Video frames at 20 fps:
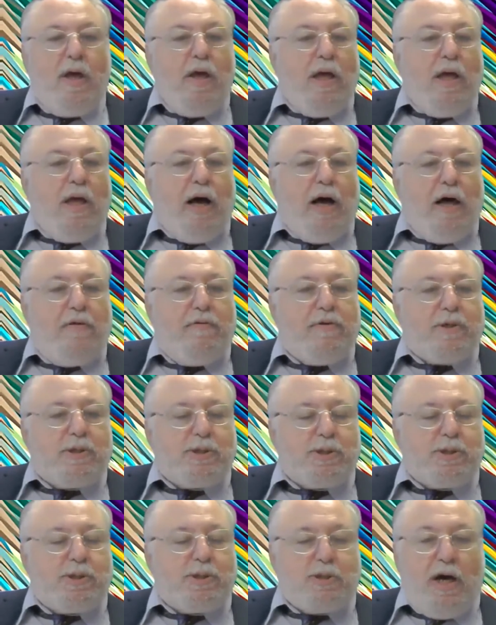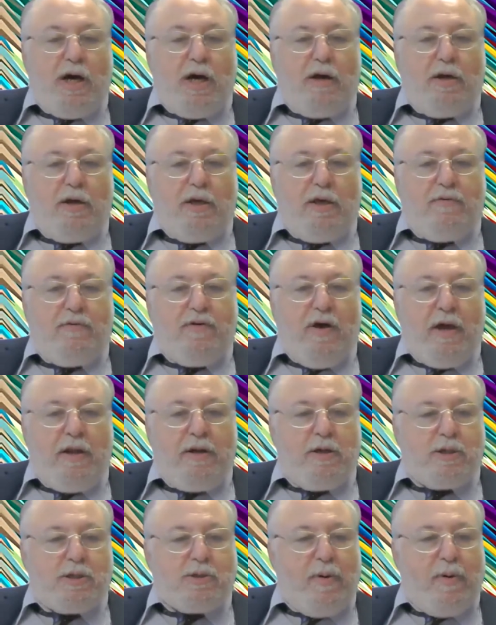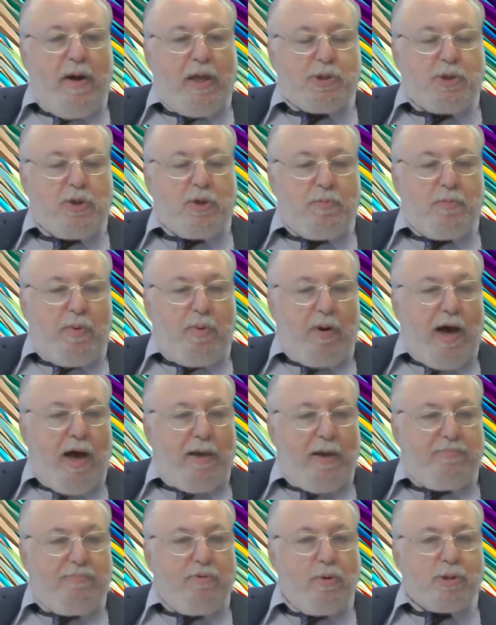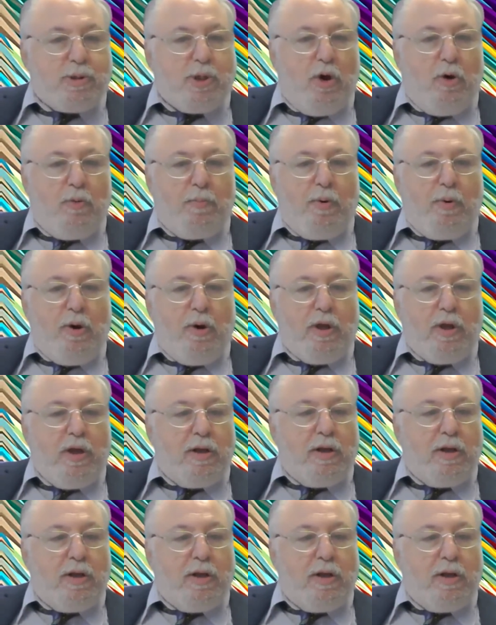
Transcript: Uh, this uh, event is sponsored by Bruce Holberg in